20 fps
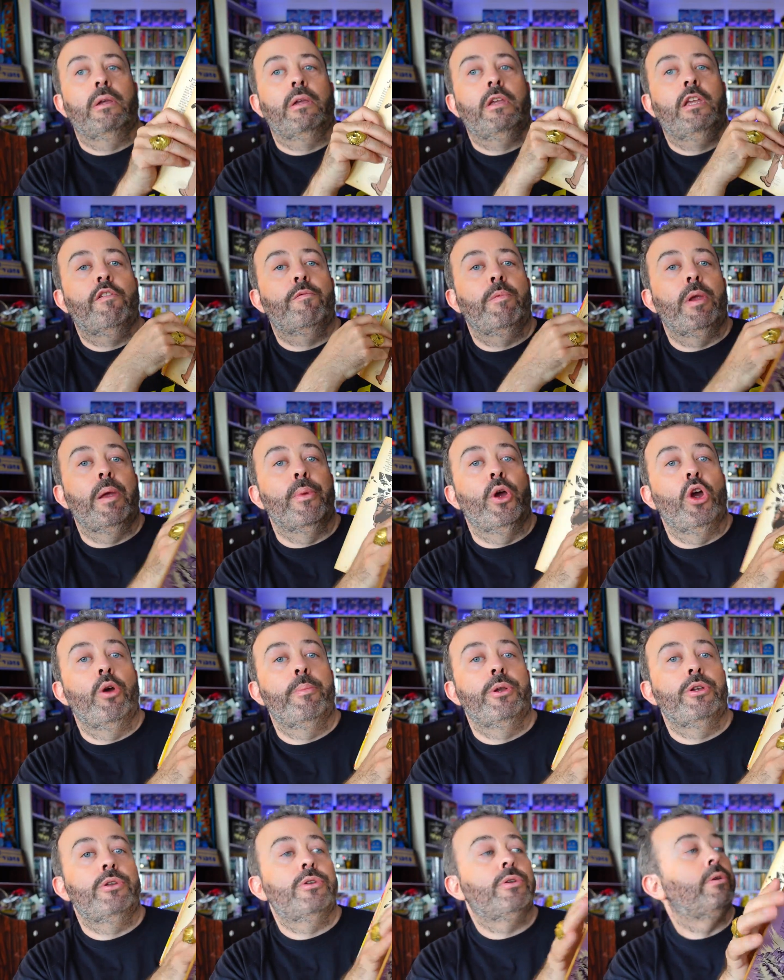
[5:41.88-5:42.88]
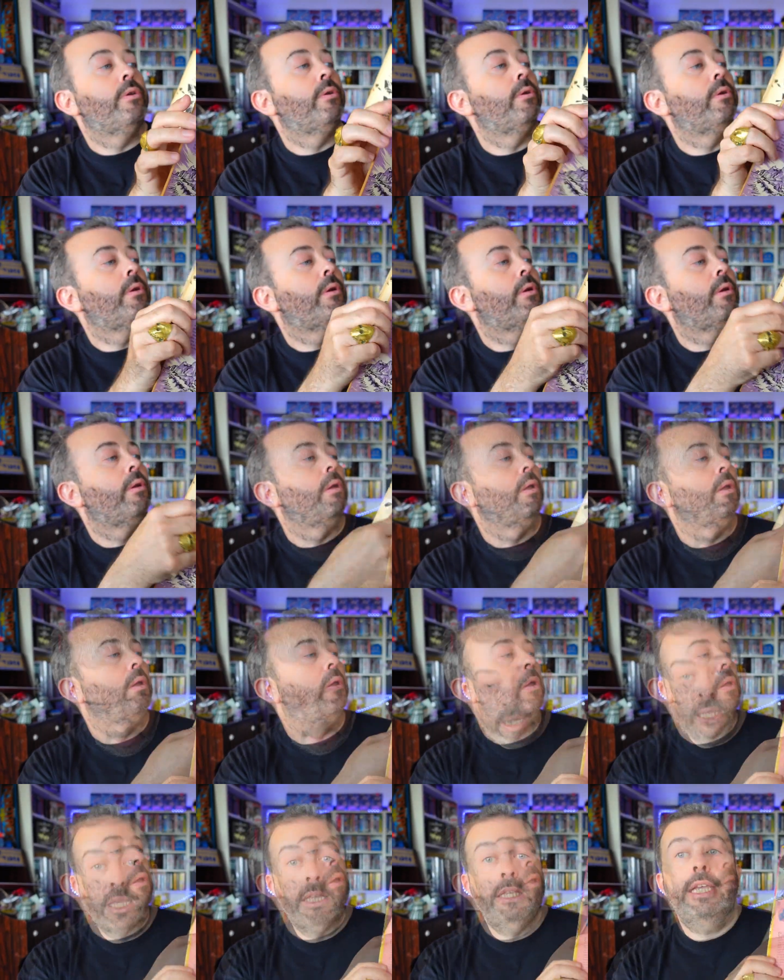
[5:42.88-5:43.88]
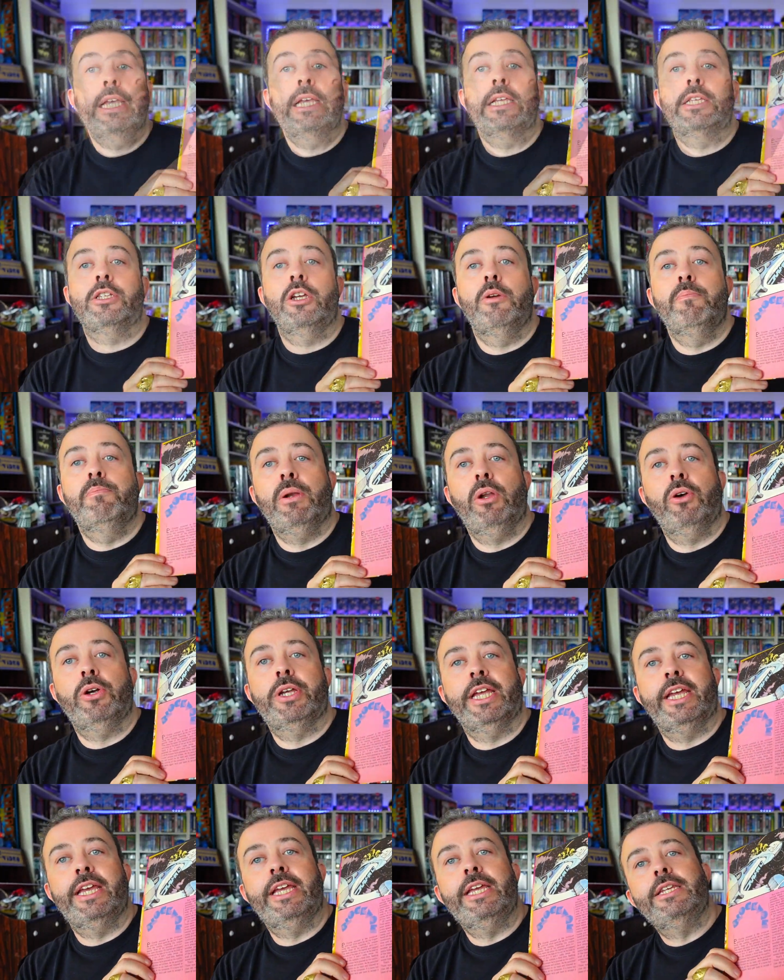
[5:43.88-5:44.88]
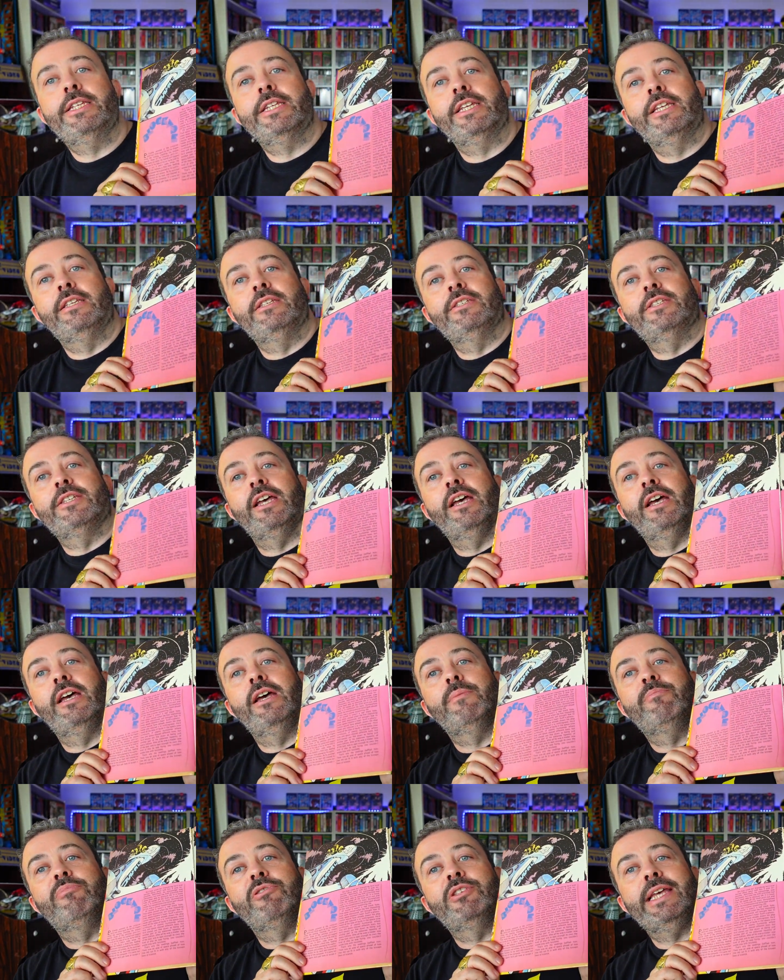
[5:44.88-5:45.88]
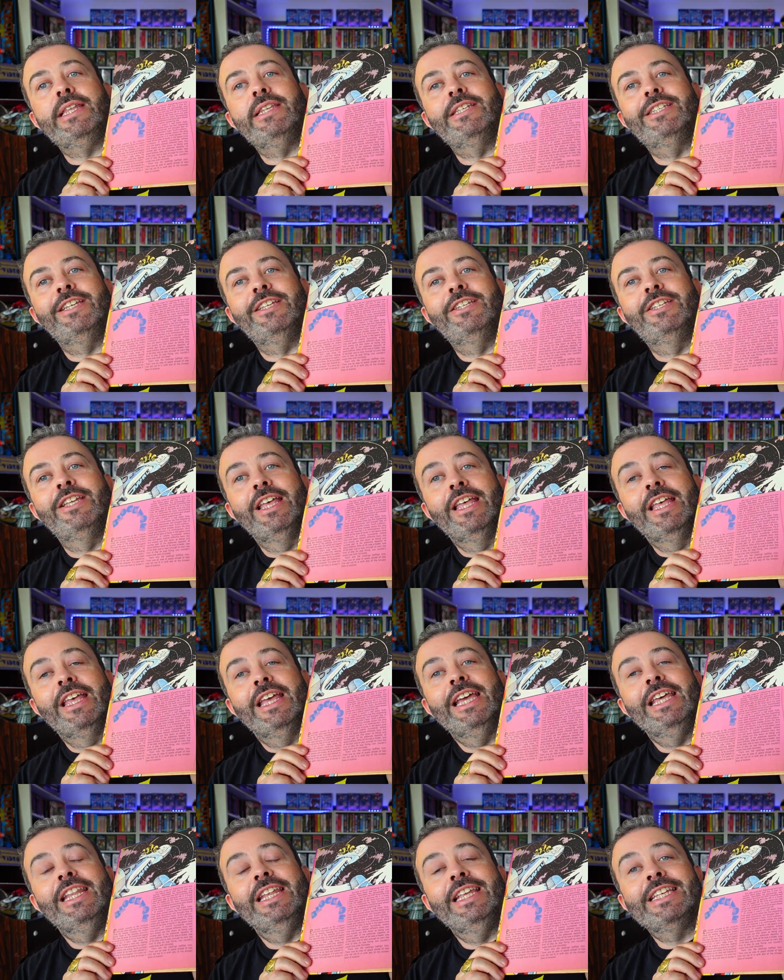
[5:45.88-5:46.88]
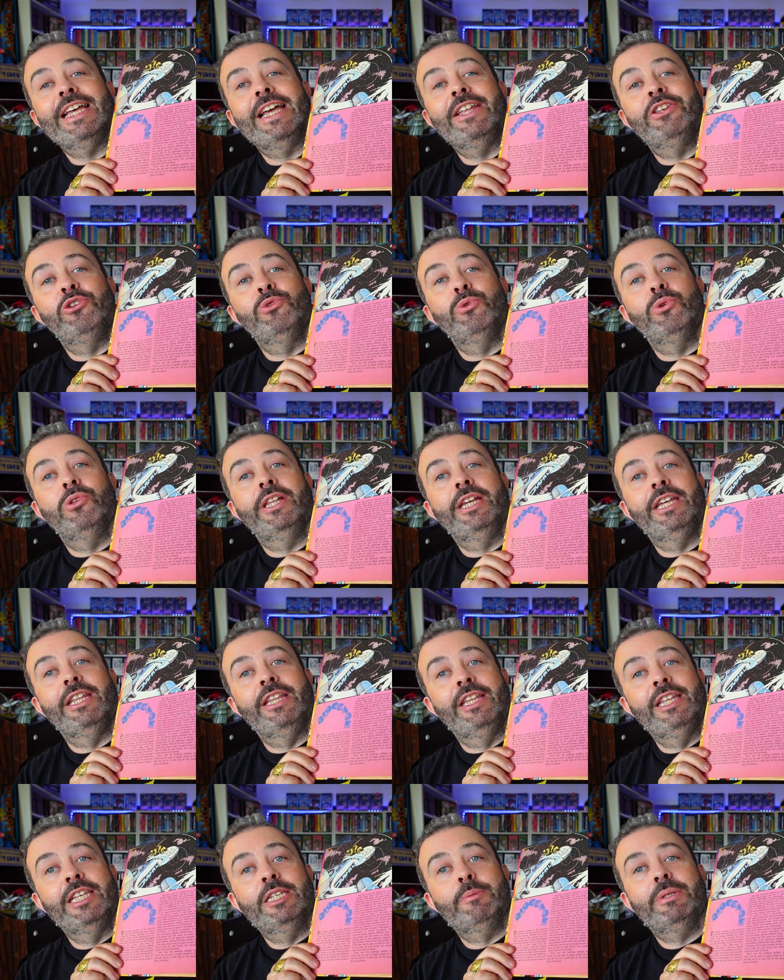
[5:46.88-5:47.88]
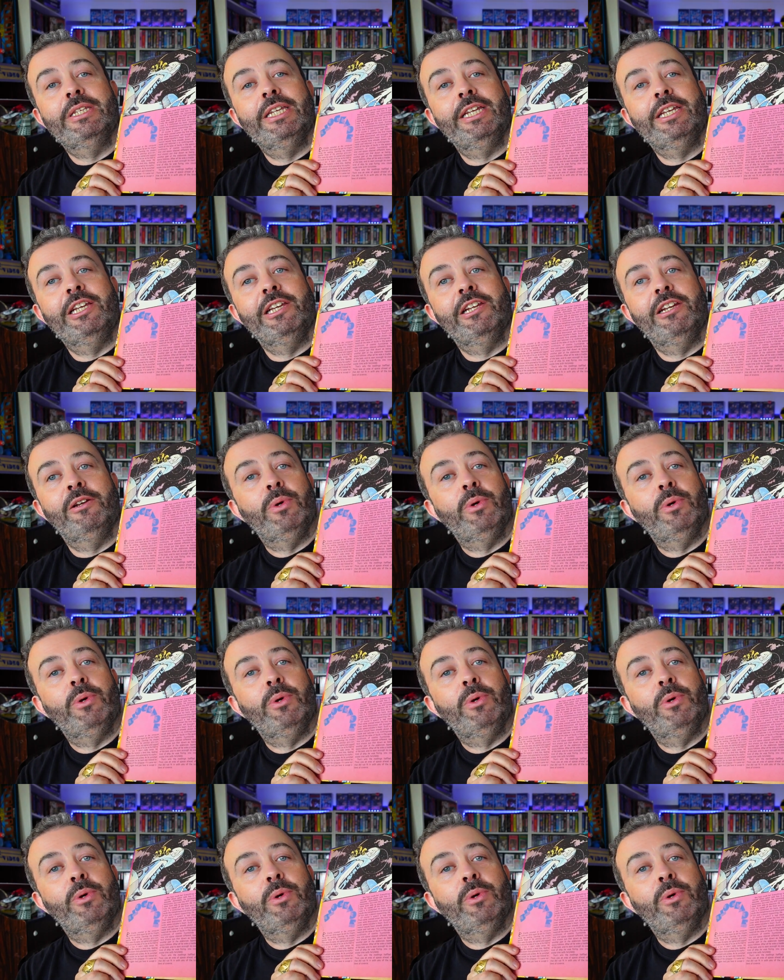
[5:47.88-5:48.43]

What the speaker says: give me a moment. Yeah, so Blockade is presented in this annual in this particular